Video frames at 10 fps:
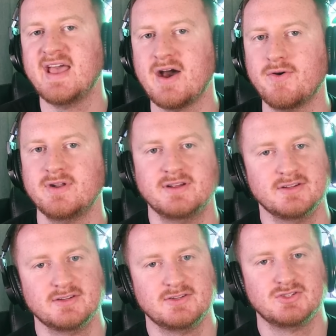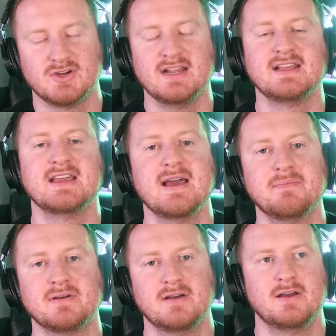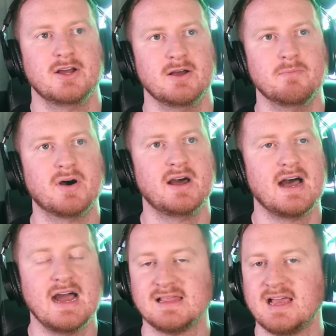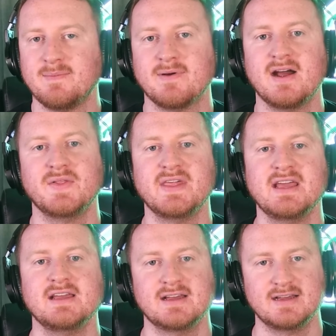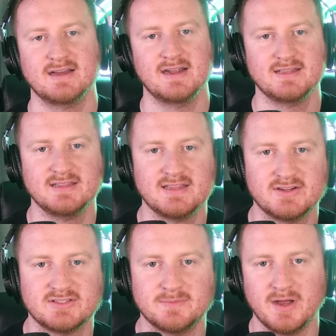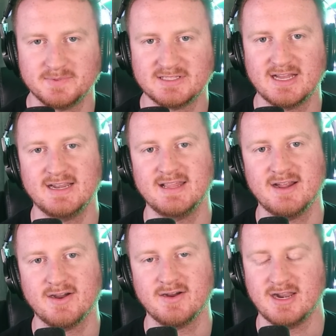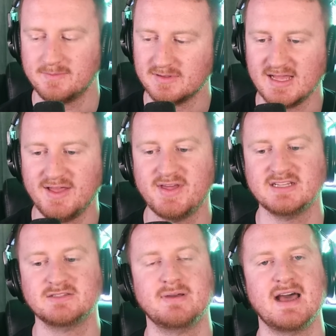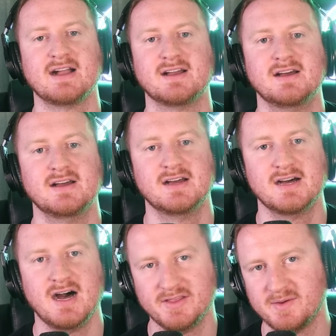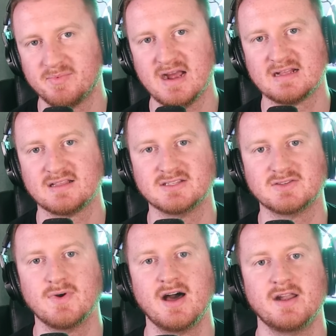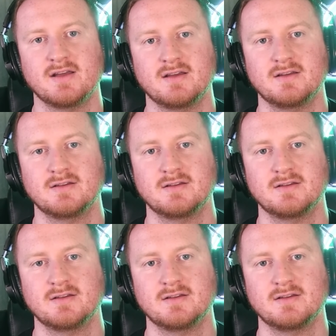and down training camp, but I like Brownlee. I think there's some upside there, and I'm glad that he's back on the practice squad.